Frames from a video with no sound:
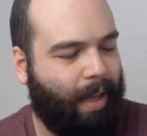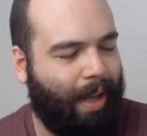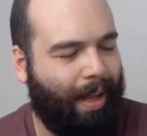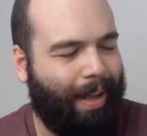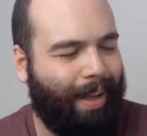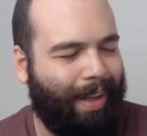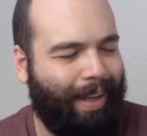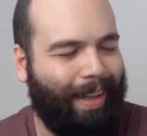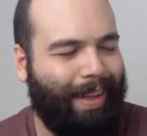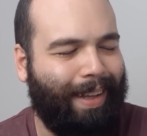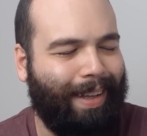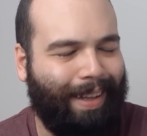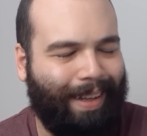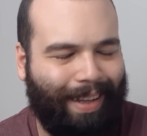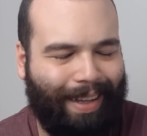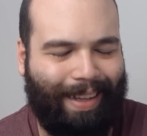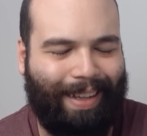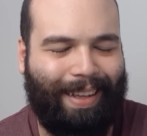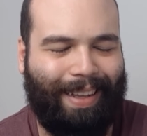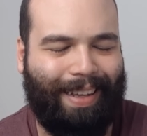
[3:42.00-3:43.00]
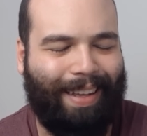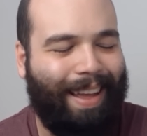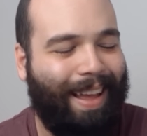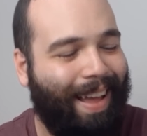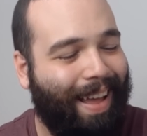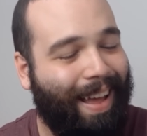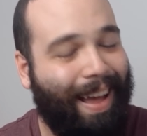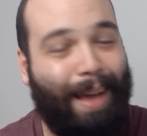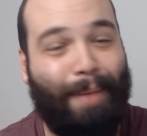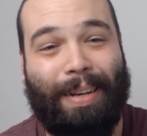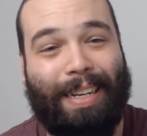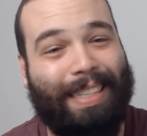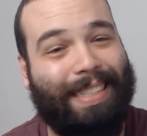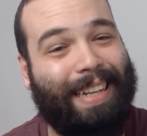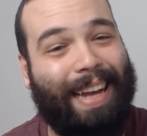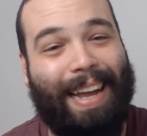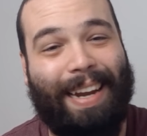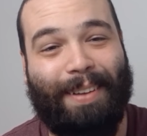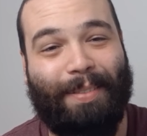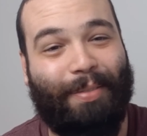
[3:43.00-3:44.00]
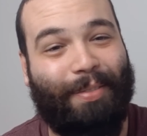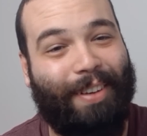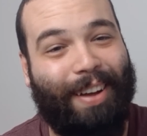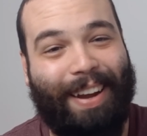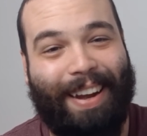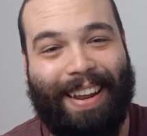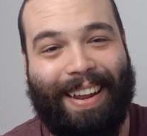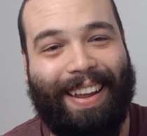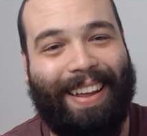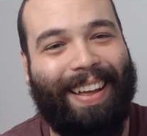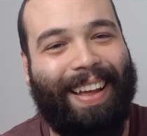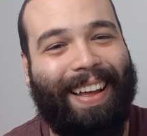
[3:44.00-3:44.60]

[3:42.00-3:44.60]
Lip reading: I mean, it's kind of funny.